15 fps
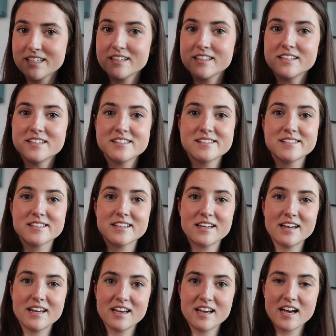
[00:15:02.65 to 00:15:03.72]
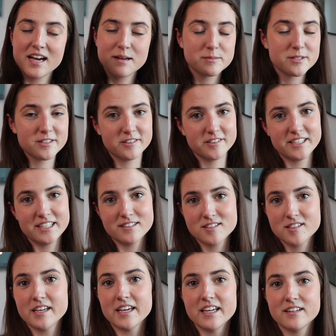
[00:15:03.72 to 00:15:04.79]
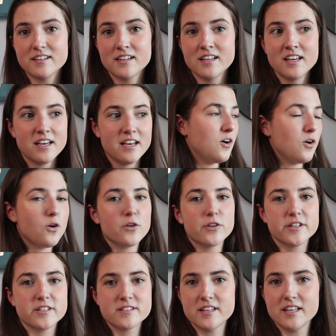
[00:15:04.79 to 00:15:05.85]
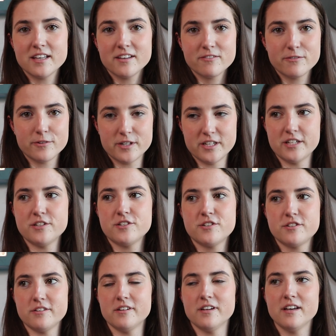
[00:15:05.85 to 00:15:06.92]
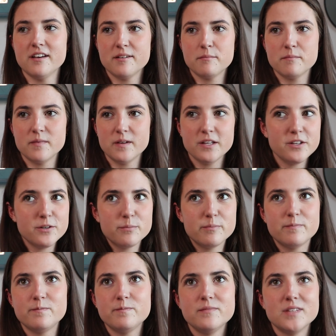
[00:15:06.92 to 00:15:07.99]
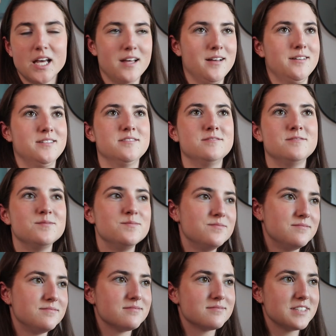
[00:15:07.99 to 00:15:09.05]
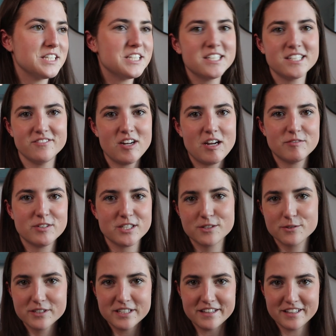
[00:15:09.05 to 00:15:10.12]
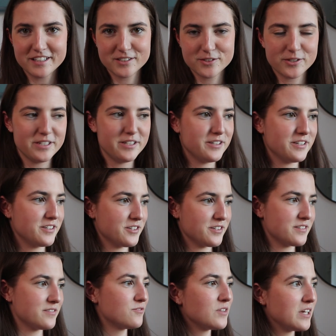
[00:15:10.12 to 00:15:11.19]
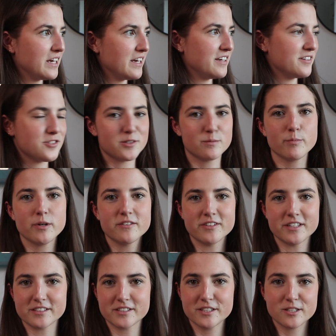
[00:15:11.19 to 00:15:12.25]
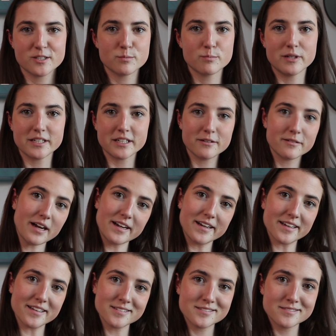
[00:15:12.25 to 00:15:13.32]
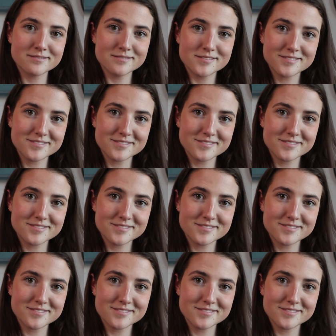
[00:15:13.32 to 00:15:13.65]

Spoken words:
is absolutely insane. All the skiing footage, you didn't even have to do anything to it. You can just, it's just perfect. You just plug it right in